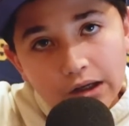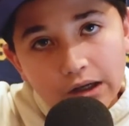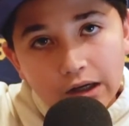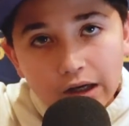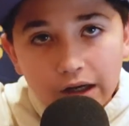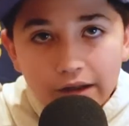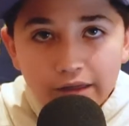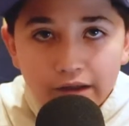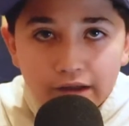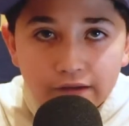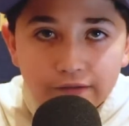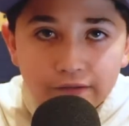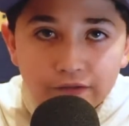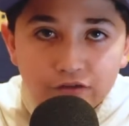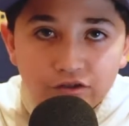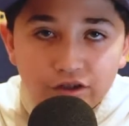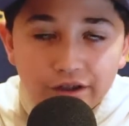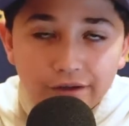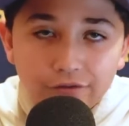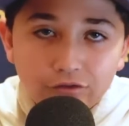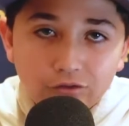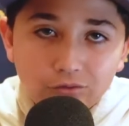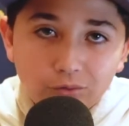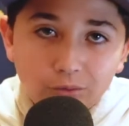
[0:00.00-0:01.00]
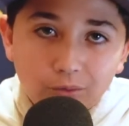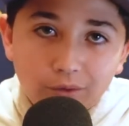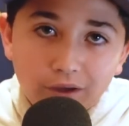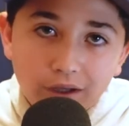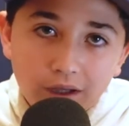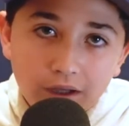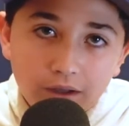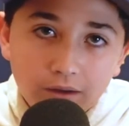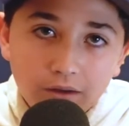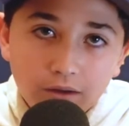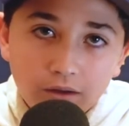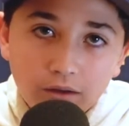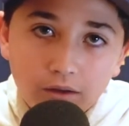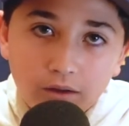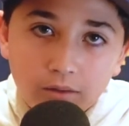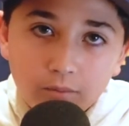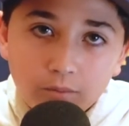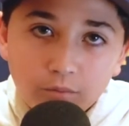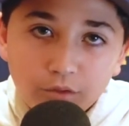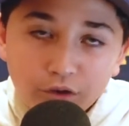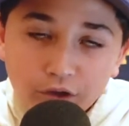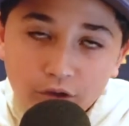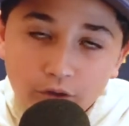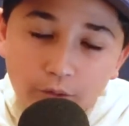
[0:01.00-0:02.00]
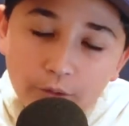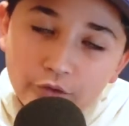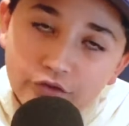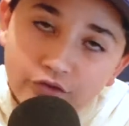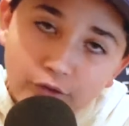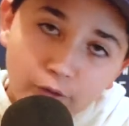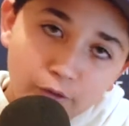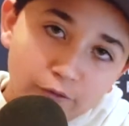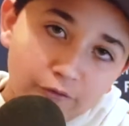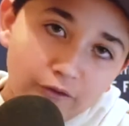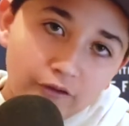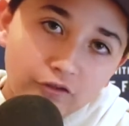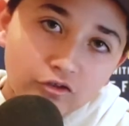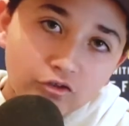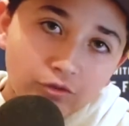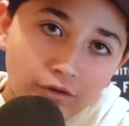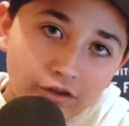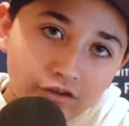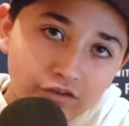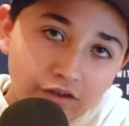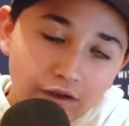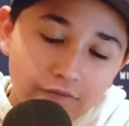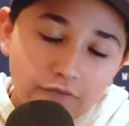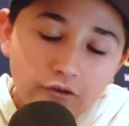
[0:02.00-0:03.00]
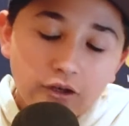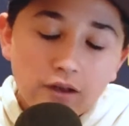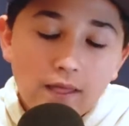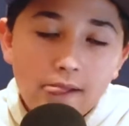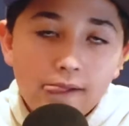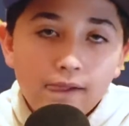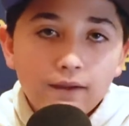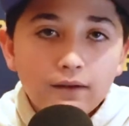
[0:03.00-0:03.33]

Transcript: I think the Chiefs win pretty close, 35-27.